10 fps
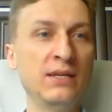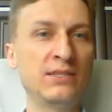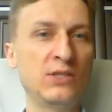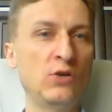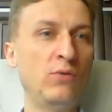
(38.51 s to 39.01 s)

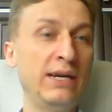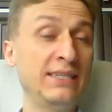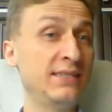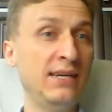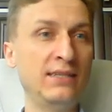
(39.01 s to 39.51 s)
So I
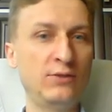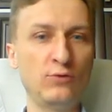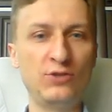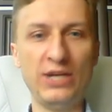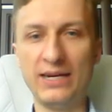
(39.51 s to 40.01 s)
decided
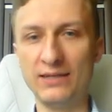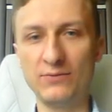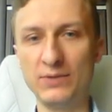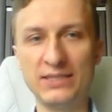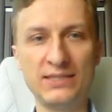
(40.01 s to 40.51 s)
to check
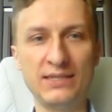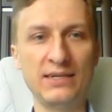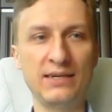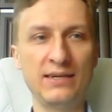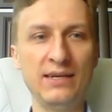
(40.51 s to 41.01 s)
it
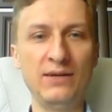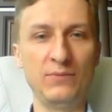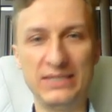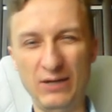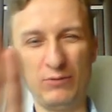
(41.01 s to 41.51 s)

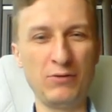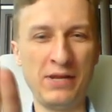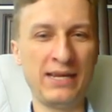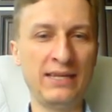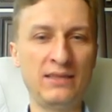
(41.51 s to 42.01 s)
without
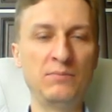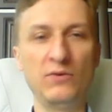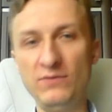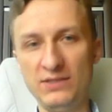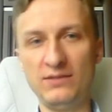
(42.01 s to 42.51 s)
looking at the
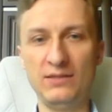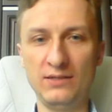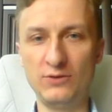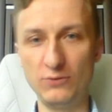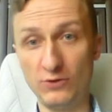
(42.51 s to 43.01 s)
moves
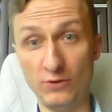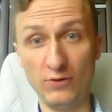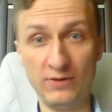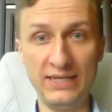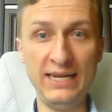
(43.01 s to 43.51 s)
to turn
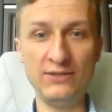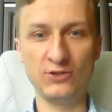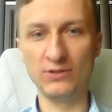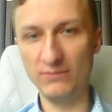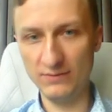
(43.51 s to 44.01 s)
on the
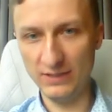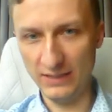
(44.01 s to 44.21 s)
engine.